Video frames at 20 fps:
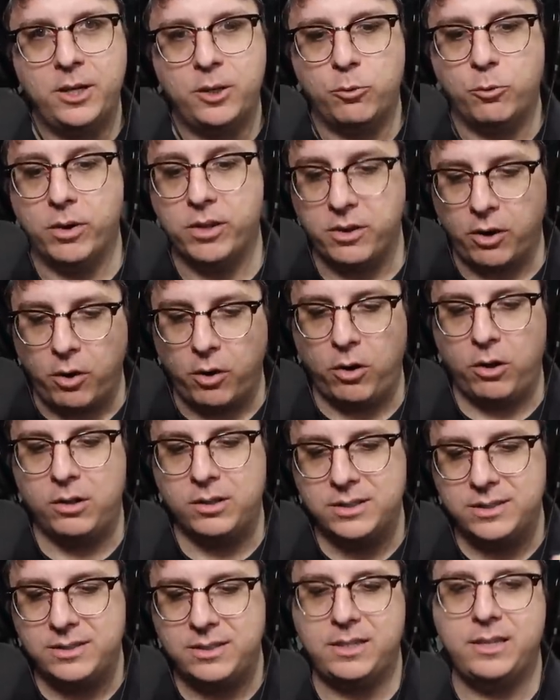with
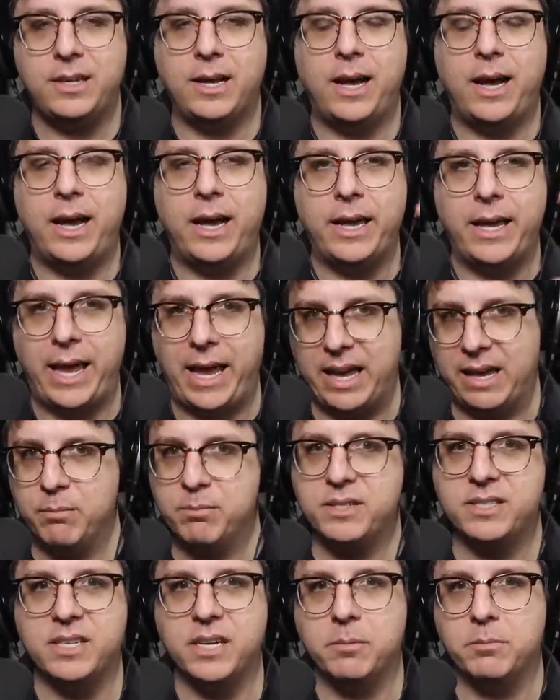all DI amp
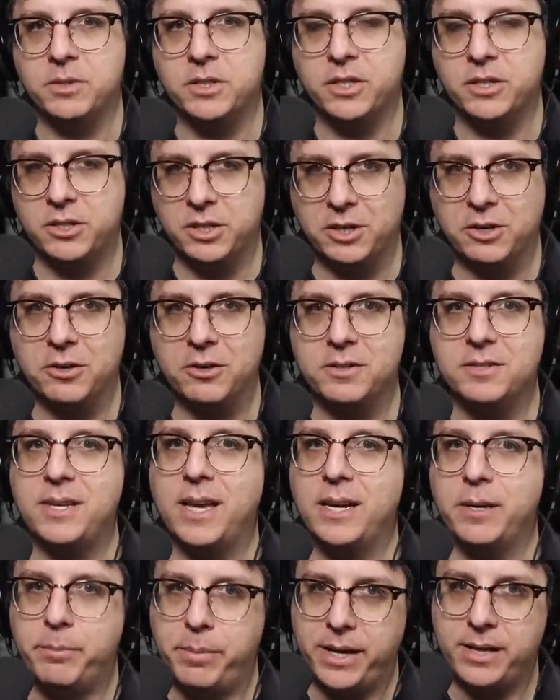simmed guitars
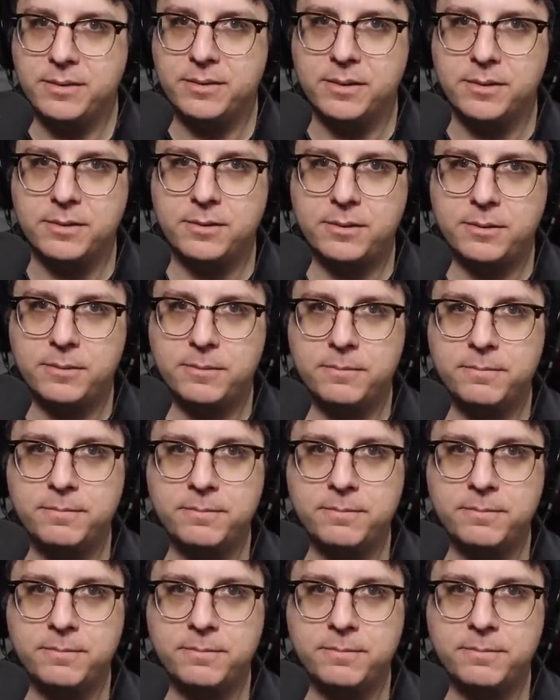and basses.